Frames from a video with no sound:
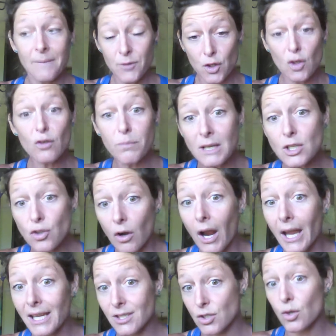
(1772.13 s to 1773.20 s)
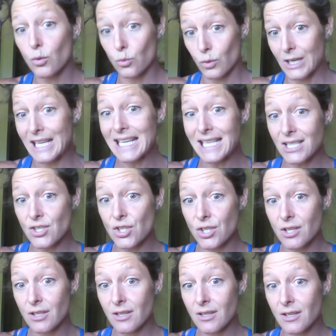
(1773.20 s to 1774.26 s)
You've been trying to
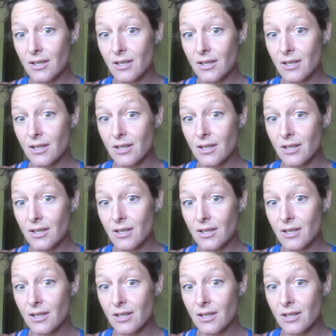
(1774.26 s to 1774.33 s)
reach